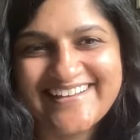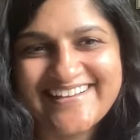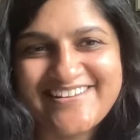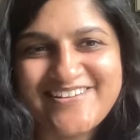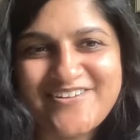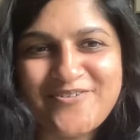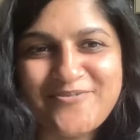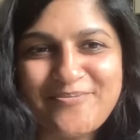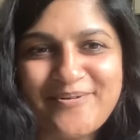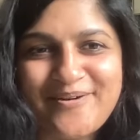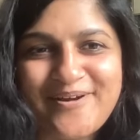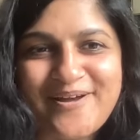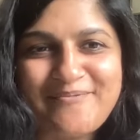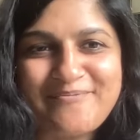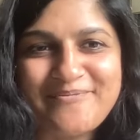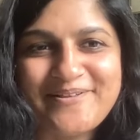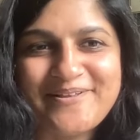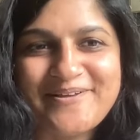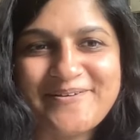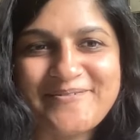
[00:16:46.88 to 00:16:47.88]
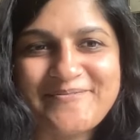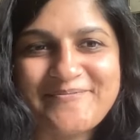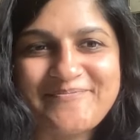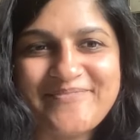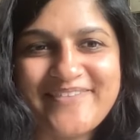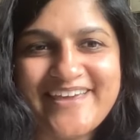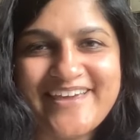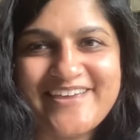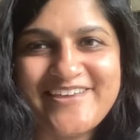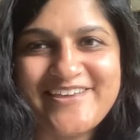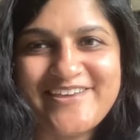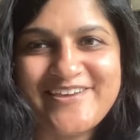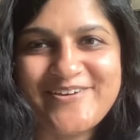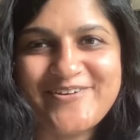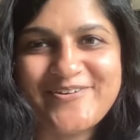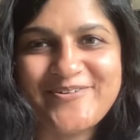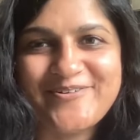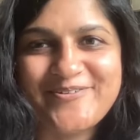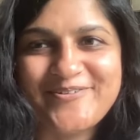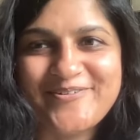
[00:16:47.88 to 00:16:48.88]
No problem. Thank
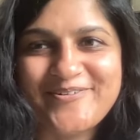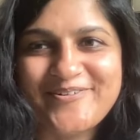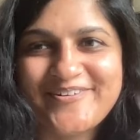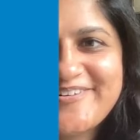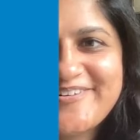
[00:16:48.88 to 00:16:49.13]
you.